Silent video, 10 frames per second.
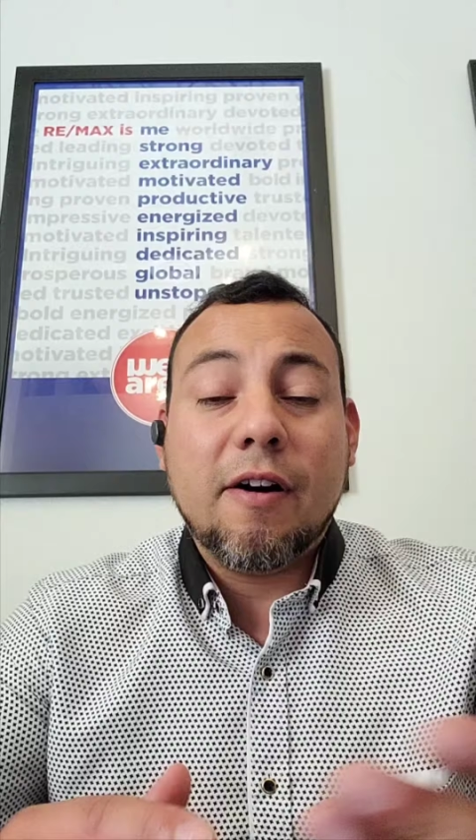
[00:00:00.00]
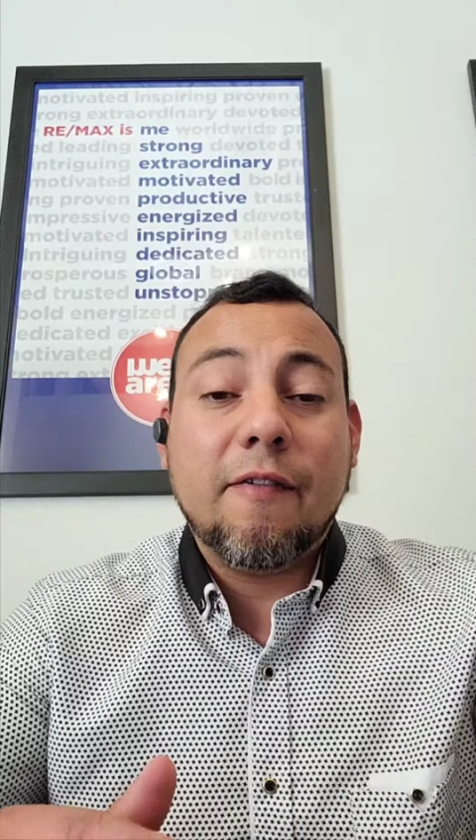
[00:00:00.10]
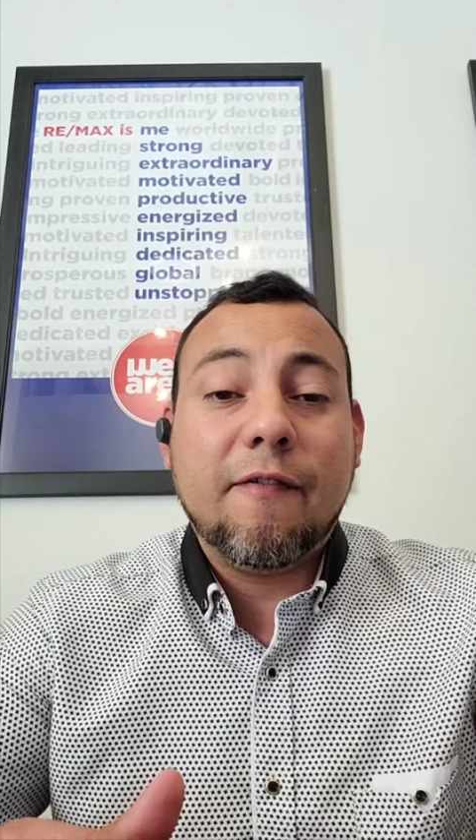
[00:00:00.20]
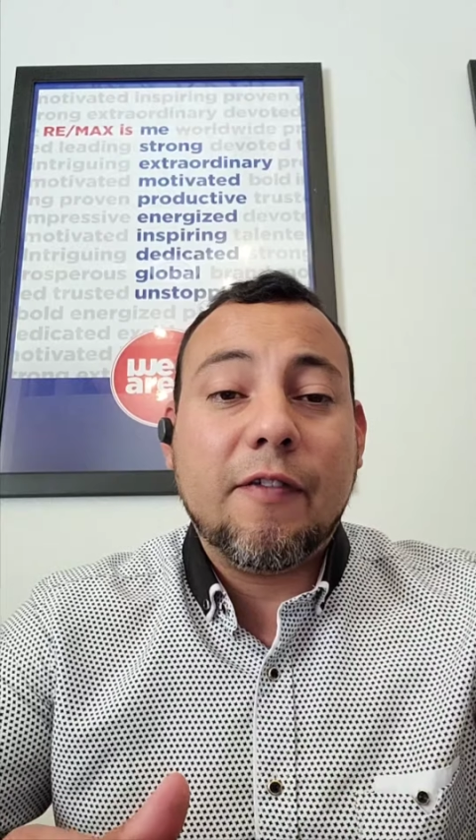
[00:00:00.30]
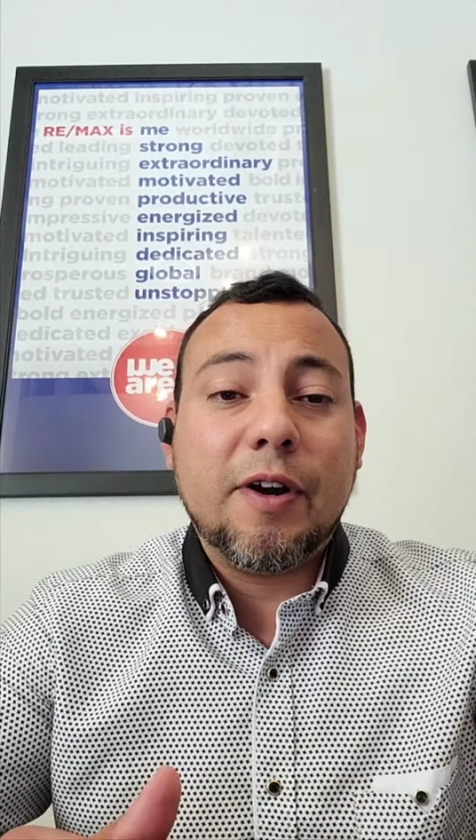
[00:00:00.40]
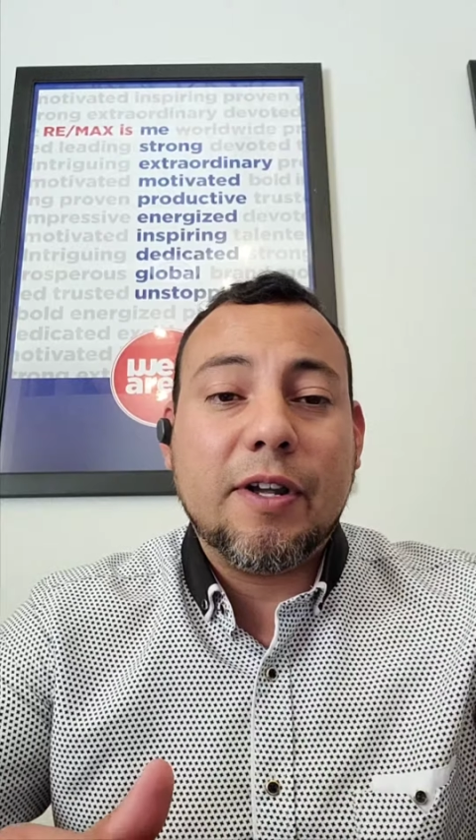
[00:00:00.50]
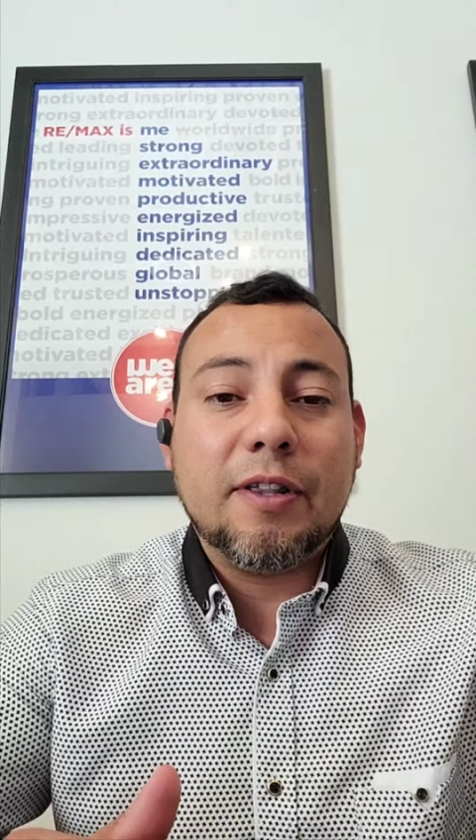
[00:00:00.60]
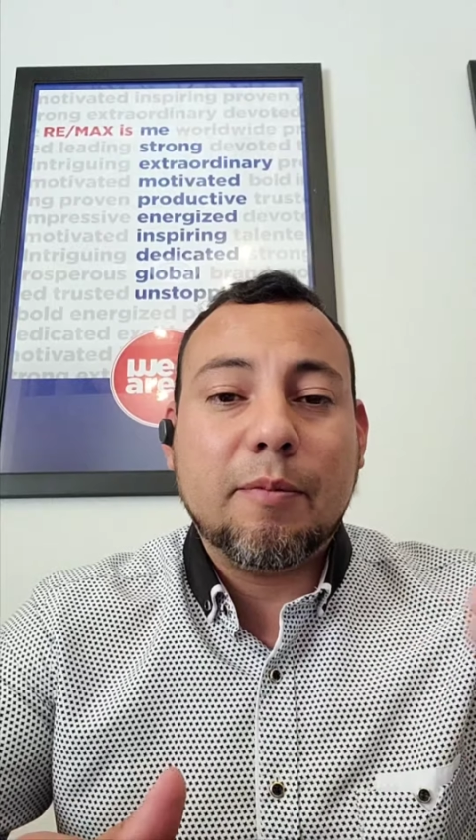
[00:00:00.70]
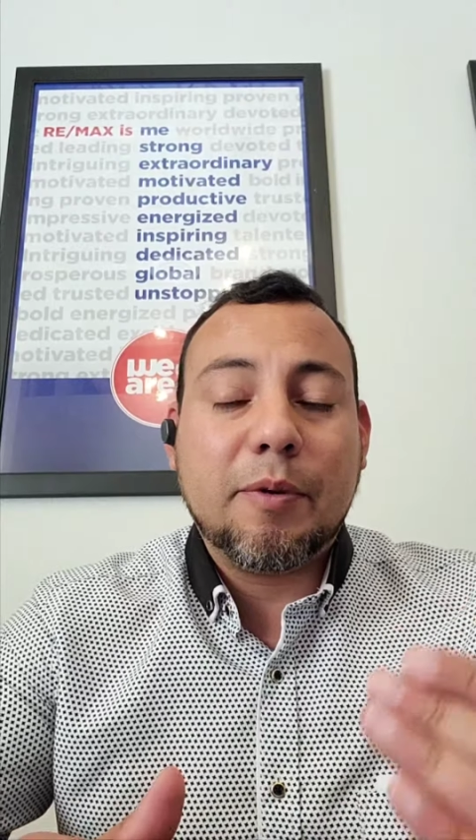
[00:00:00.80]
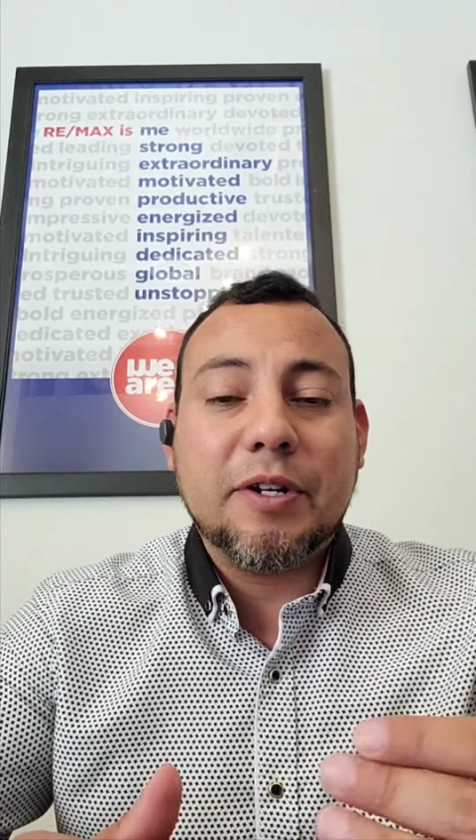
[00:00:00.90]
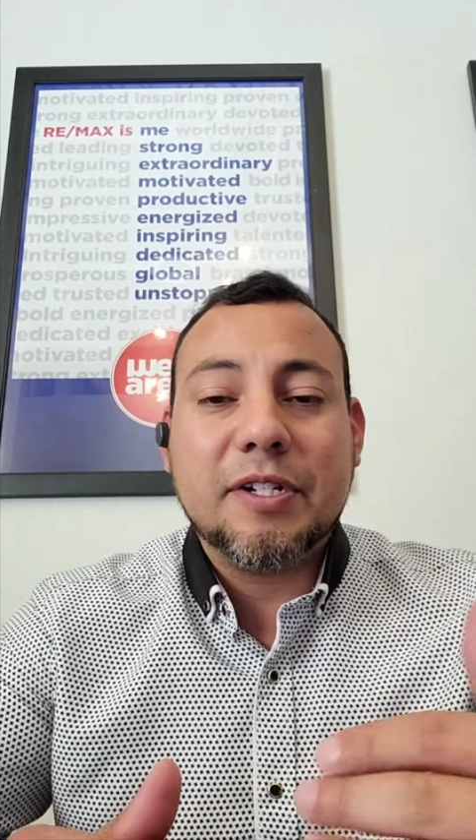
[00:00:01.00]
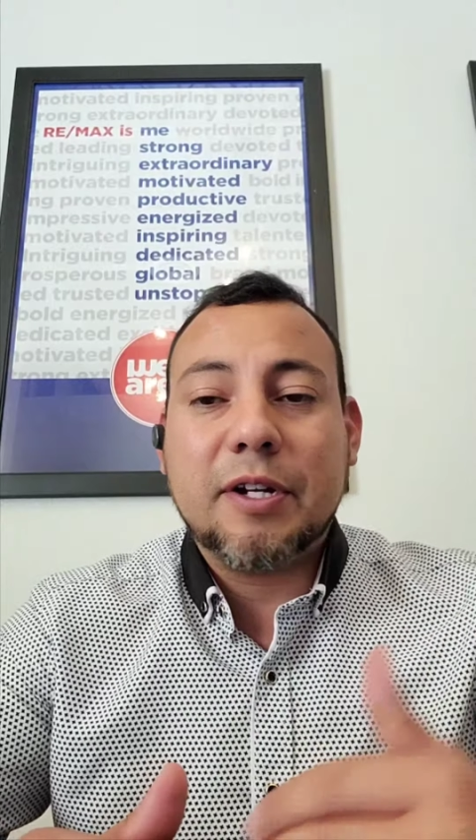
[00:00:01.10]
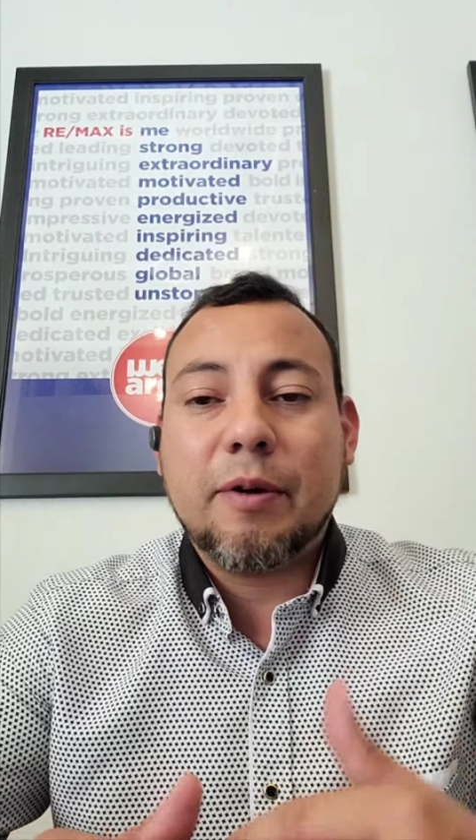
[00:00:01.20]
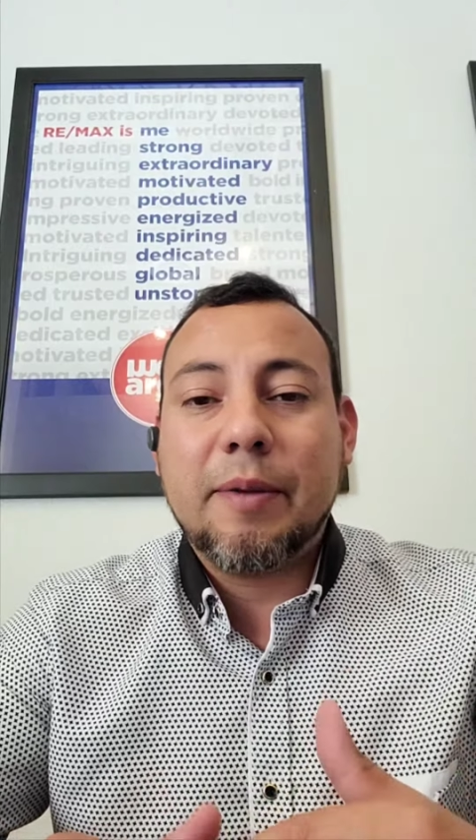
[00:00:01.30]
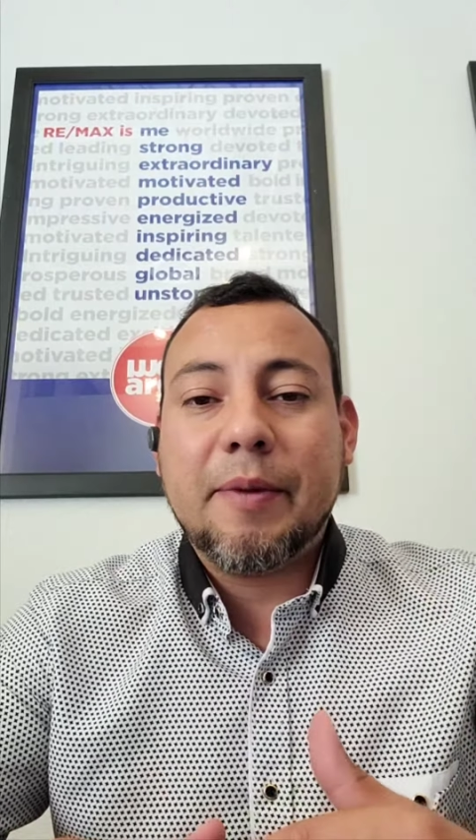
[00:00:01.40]
up front in the purchase
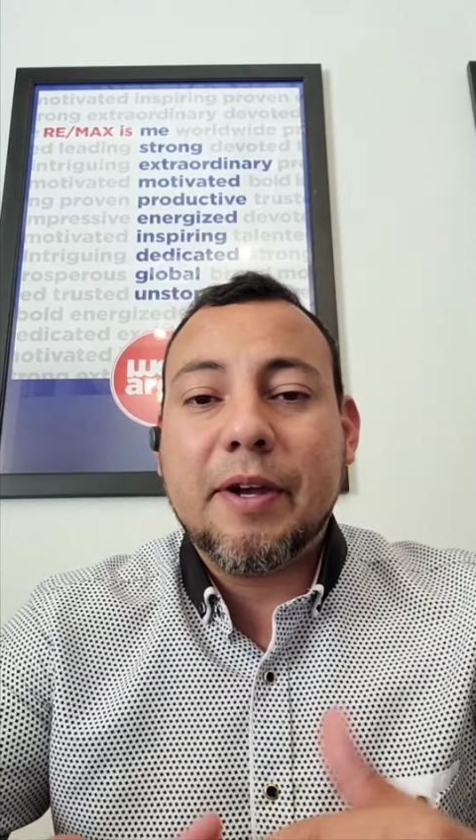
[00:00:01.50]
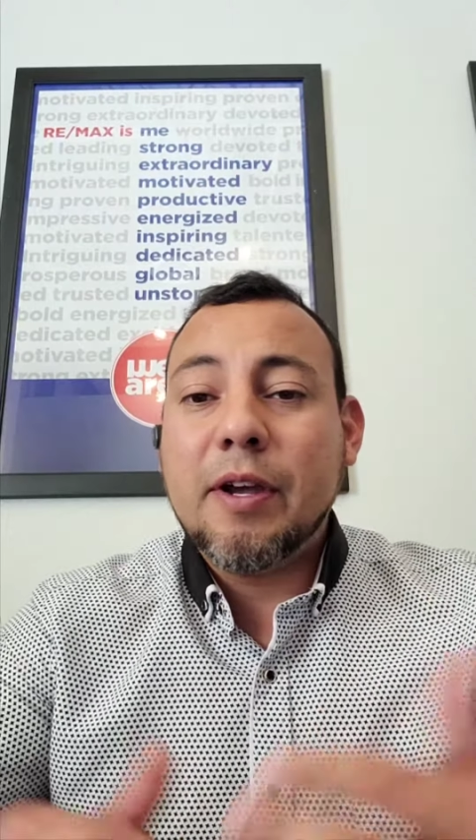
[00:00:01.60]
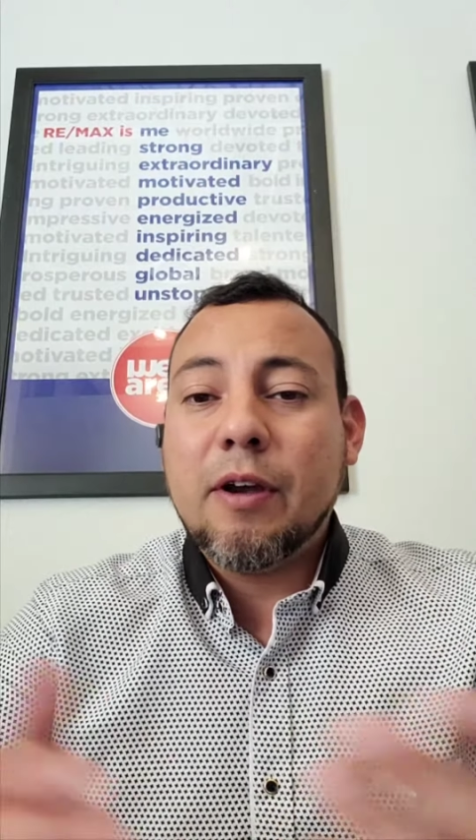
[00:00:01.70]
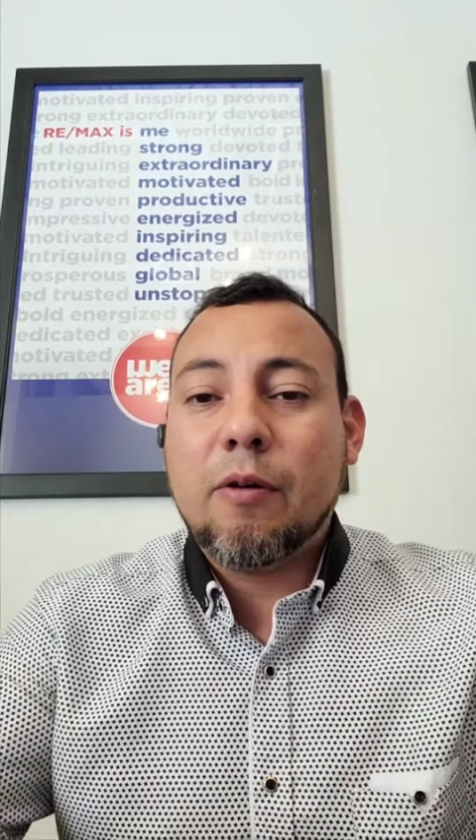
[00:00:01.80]
agreement.